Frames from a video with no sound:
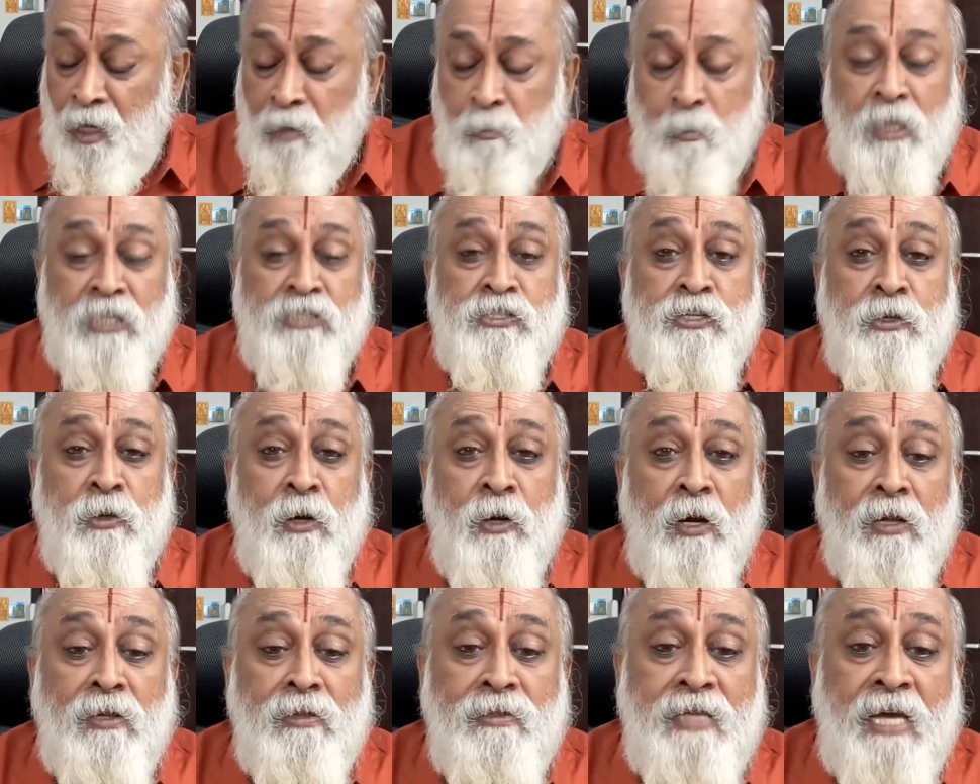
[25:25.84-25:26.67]
God bless
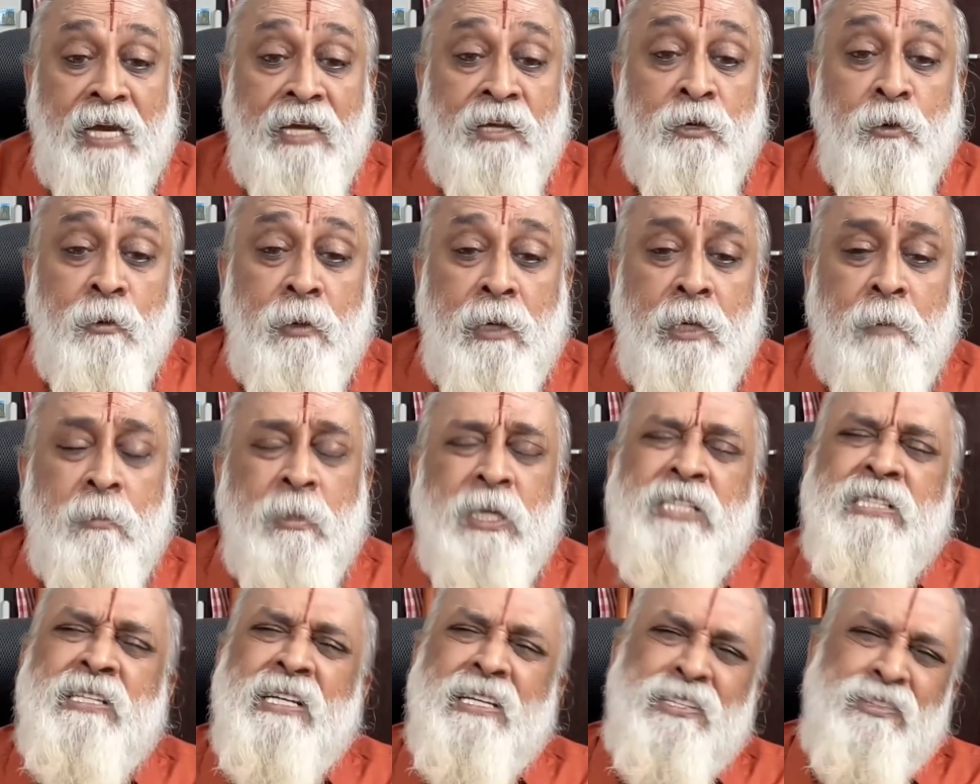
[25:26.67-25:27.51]
you all. Thank you very
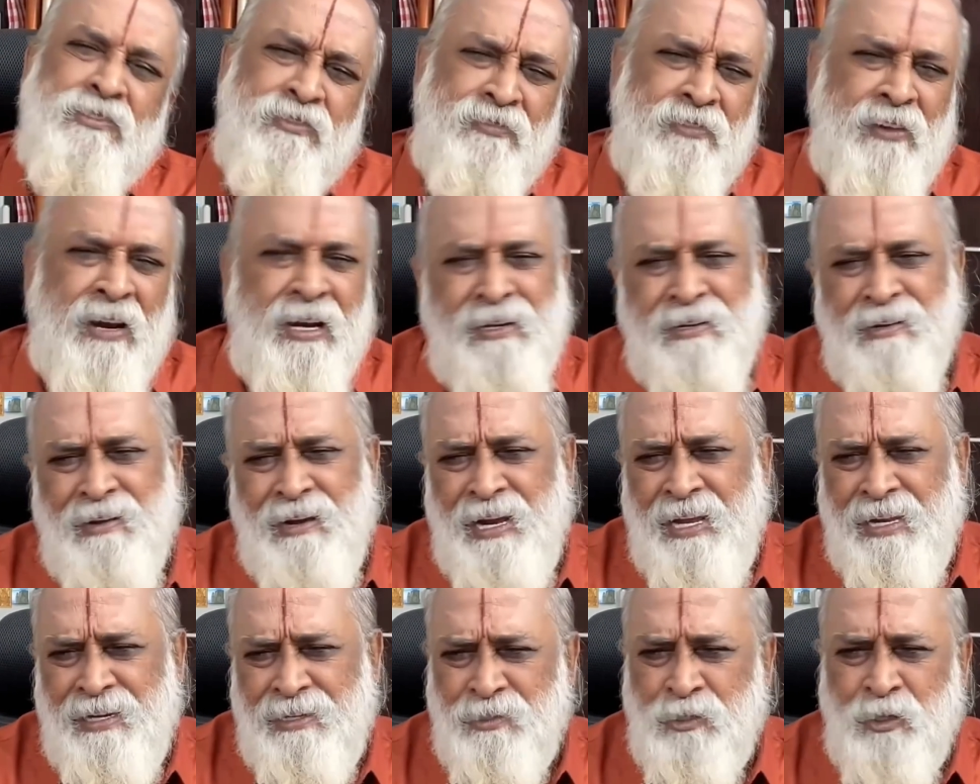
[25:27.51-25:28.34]
much. Just
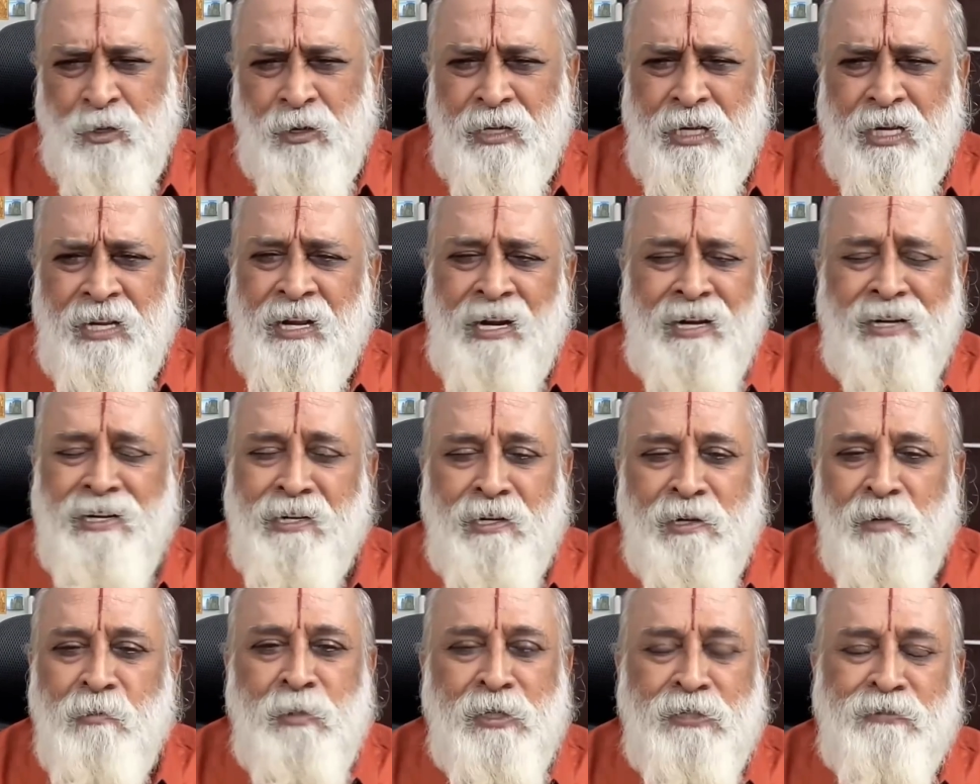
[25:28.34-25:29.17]
felt like talking a
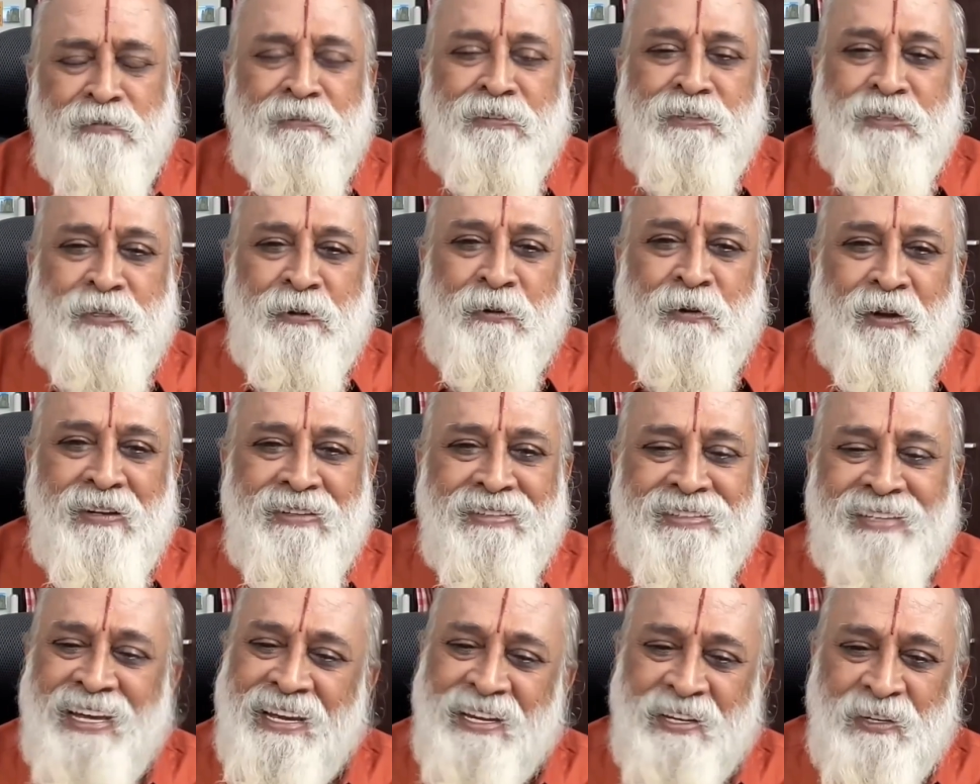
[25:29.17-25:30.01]
little bit with you
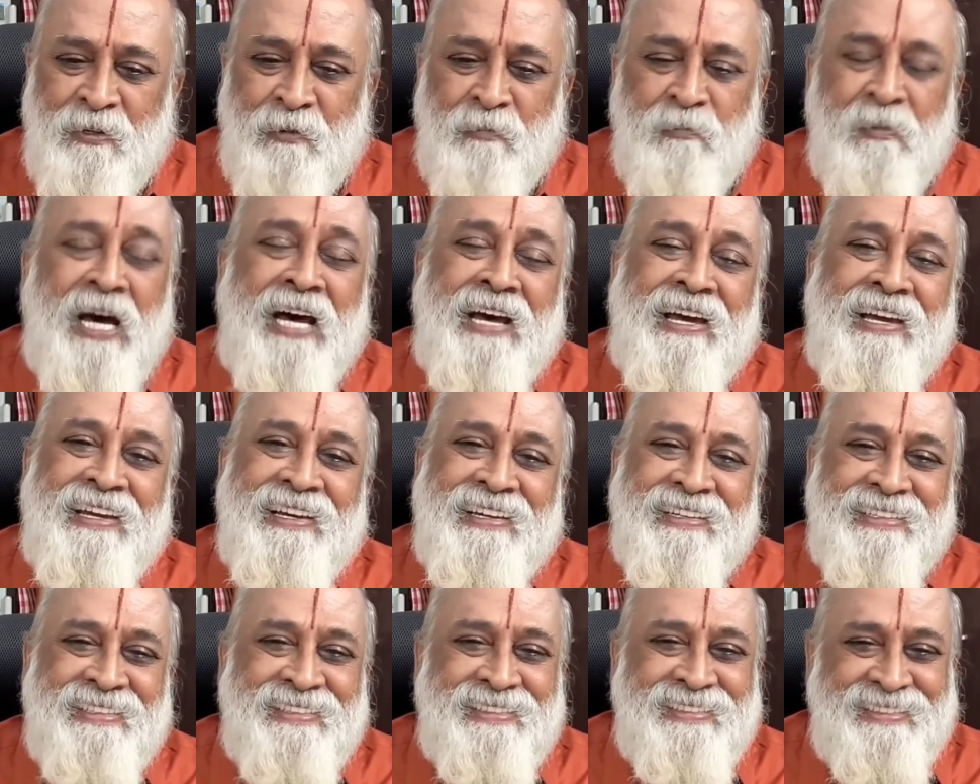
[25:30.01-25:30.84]
all. Thank you.
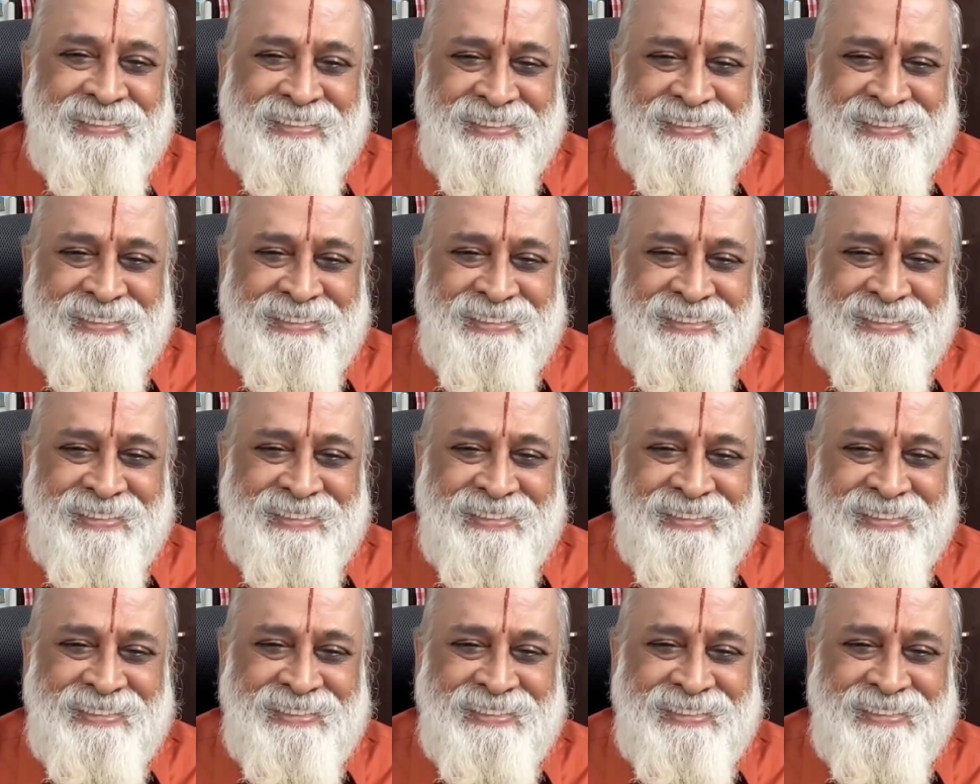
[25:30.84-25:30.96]
Bye.